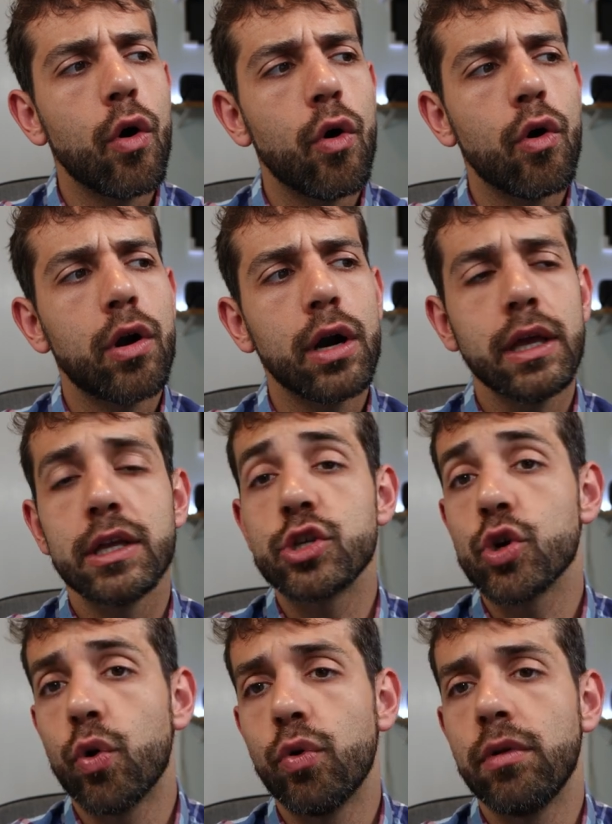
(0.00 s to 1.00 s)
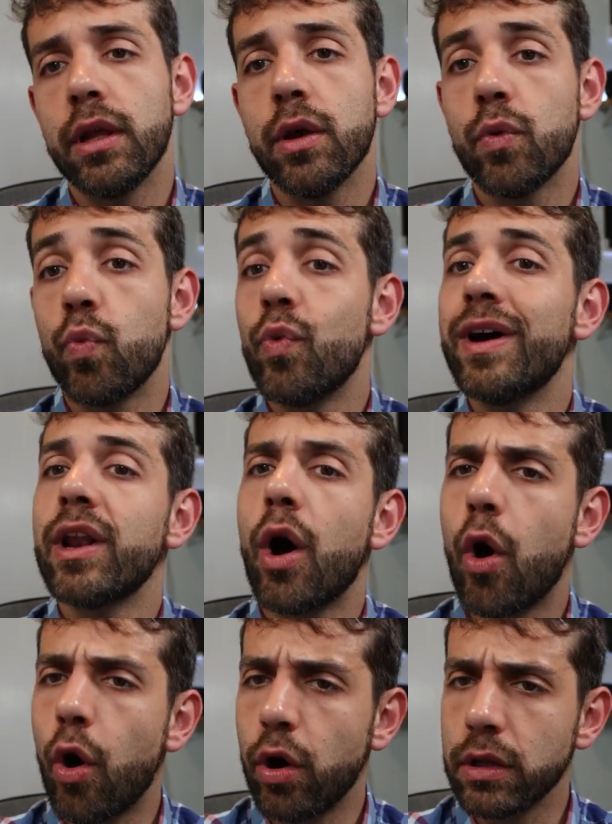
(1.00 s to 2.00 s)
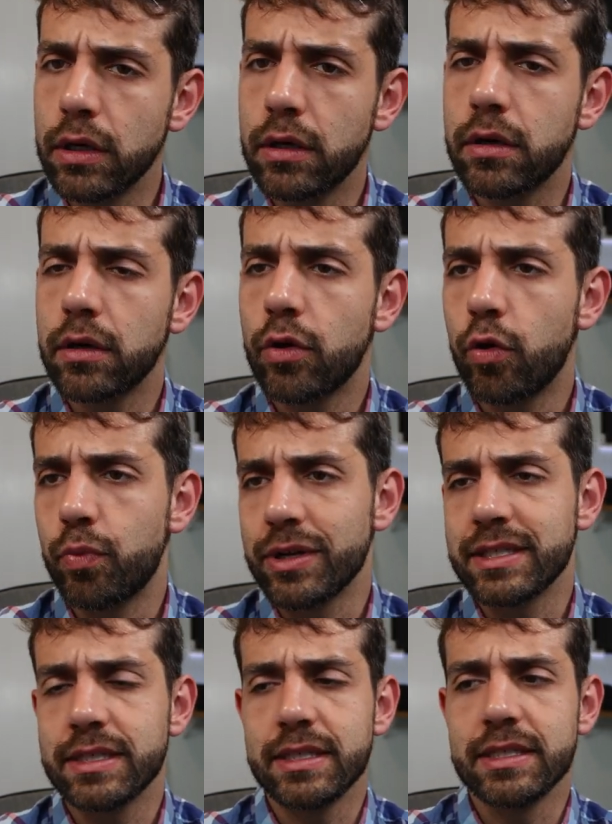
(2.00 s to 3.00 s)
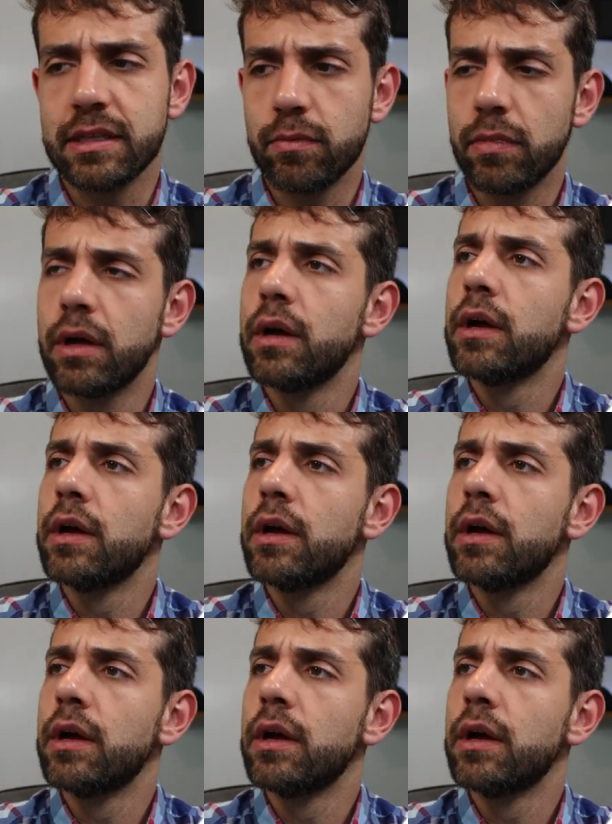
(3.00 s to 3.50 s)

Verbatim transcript: or it's only one other operating system.